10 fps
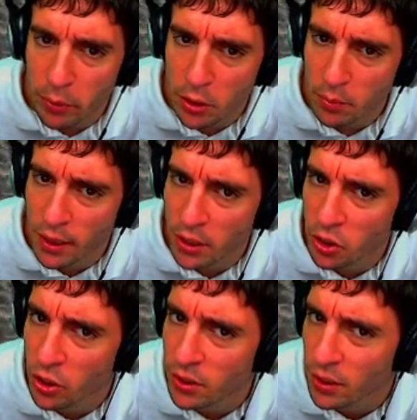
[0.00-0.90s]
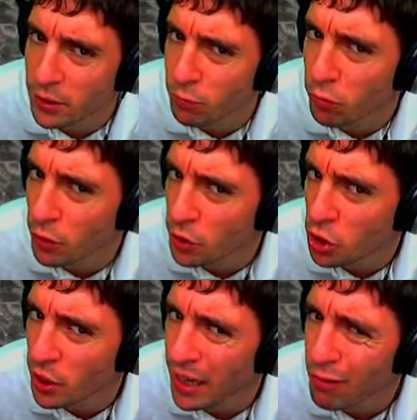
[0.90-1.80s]
Bishop takes g6,
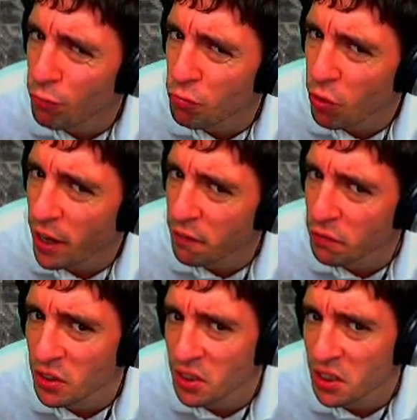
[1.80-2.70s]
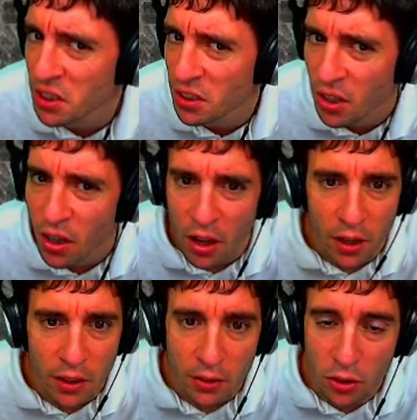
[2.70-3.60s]
rook g8, rook f6.
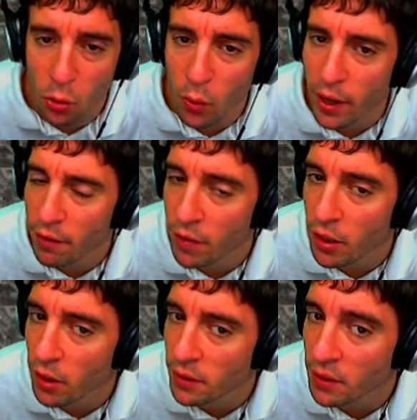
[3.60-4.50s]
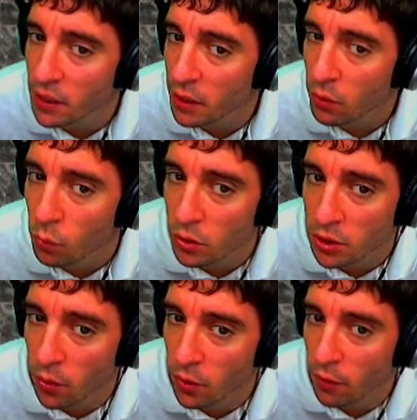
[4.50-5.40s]
Do I have any idea
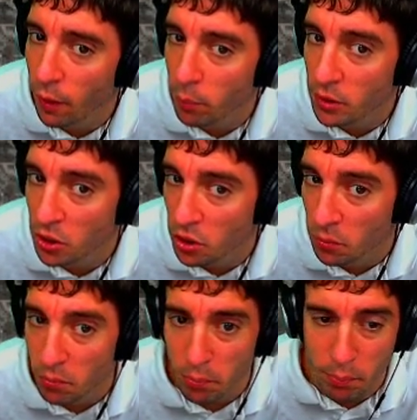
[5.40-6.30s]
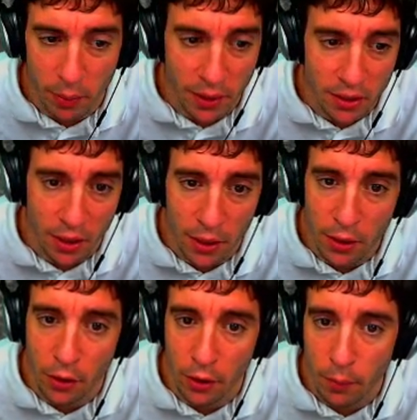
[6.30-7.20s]
what's going on in that position?
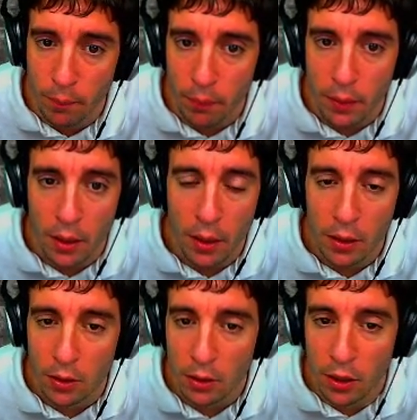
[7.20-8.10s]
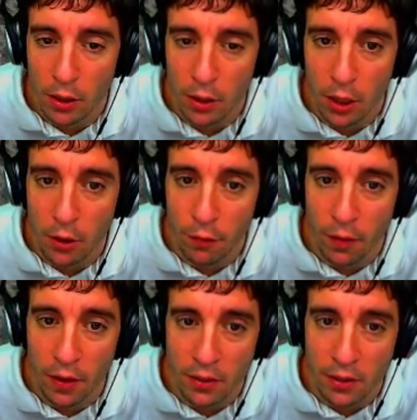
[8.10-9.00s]
Basically, no. Gonna go
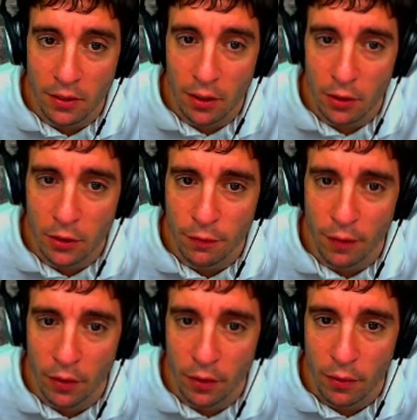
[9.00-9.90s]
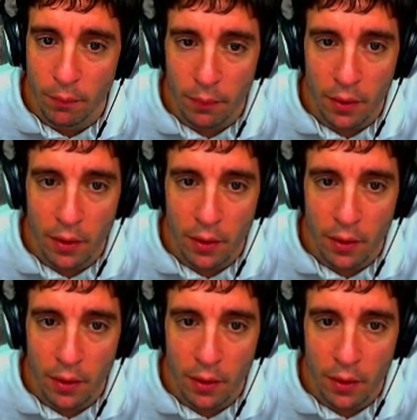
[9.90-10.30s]
for this, because it looks fun.